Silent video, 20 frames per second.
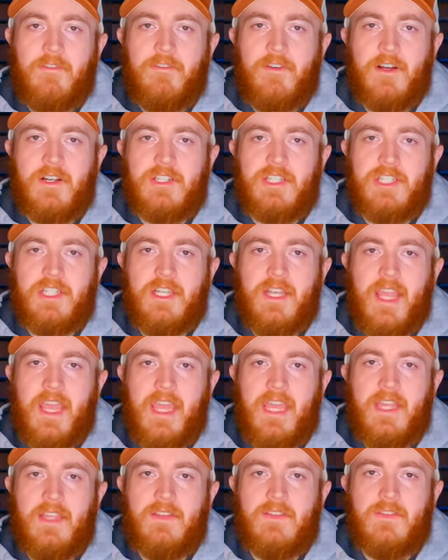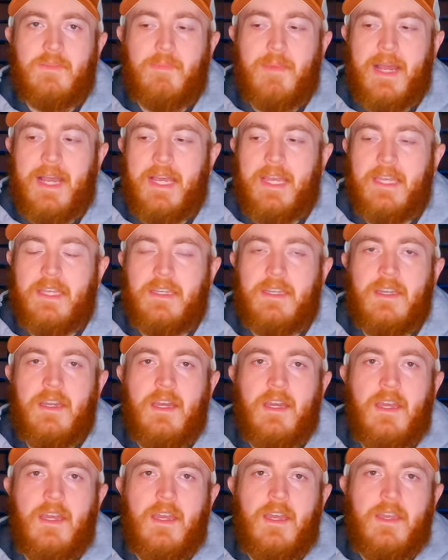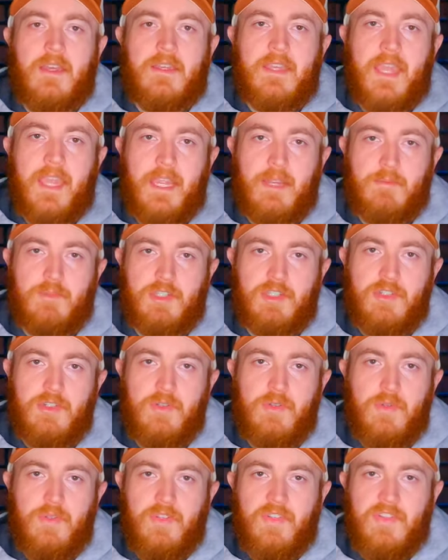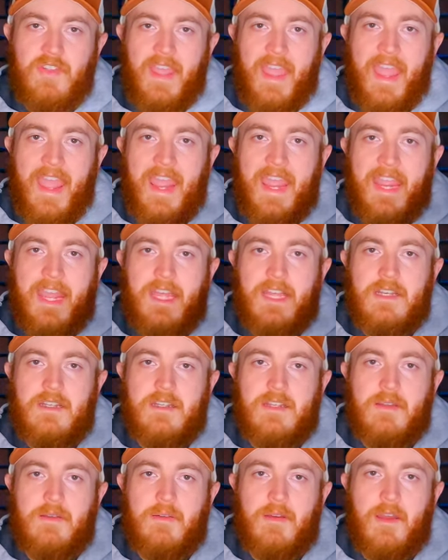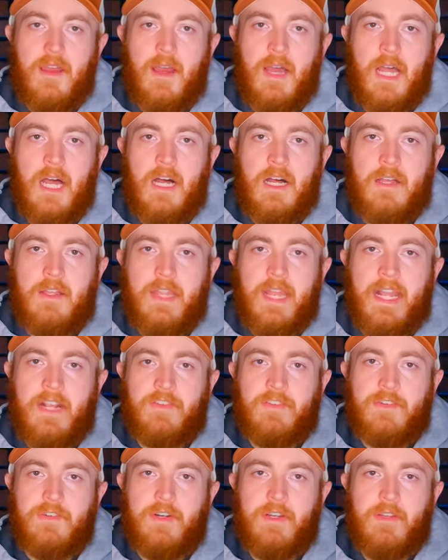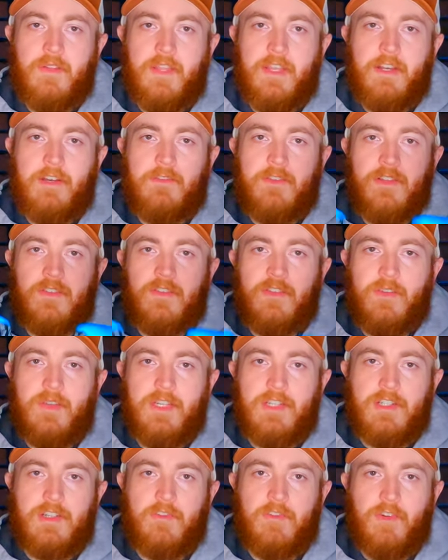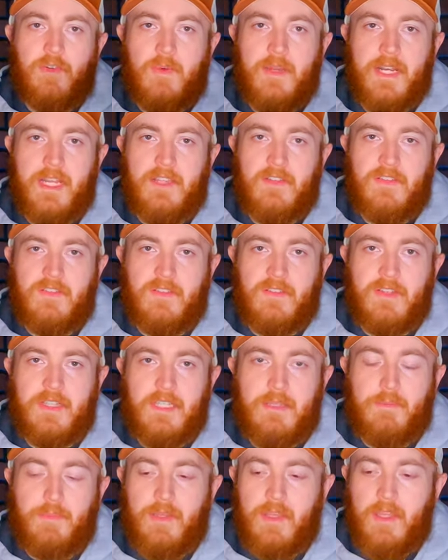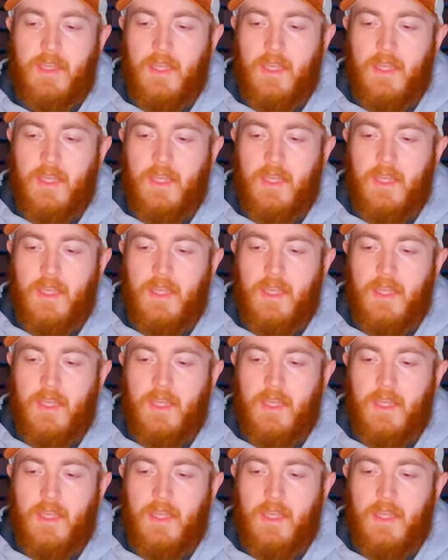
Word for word: function as my camp shoes and uh, extra layer of insulation for when I sleep.